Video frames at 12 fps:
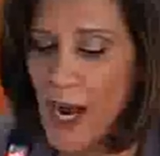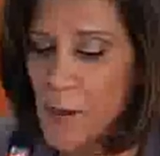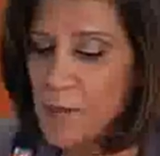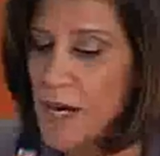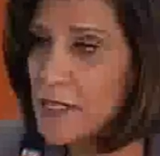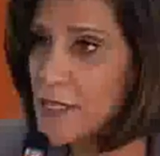
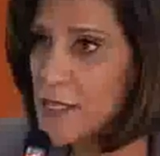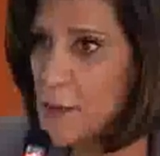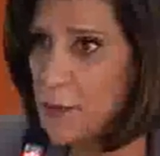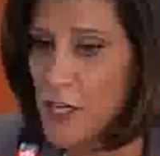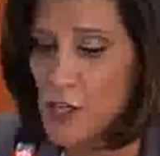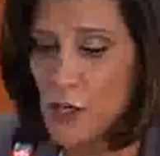
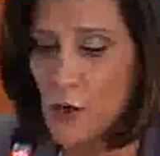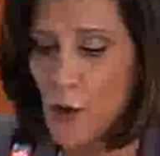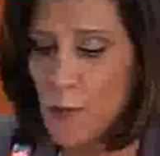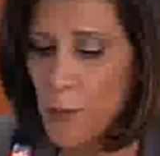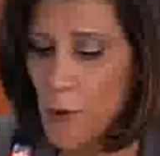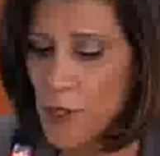participation
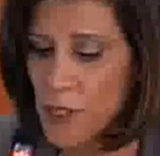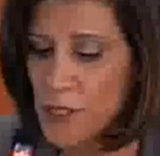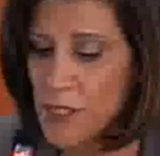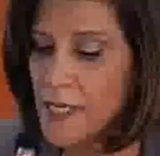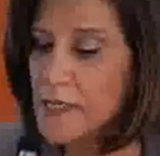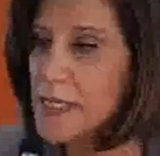component
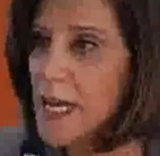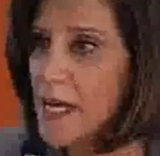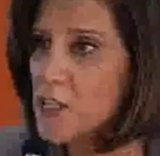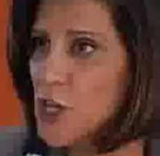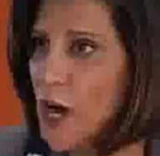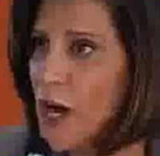in
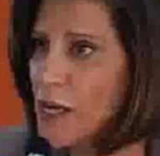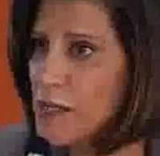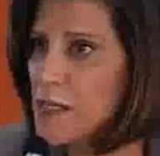CHI's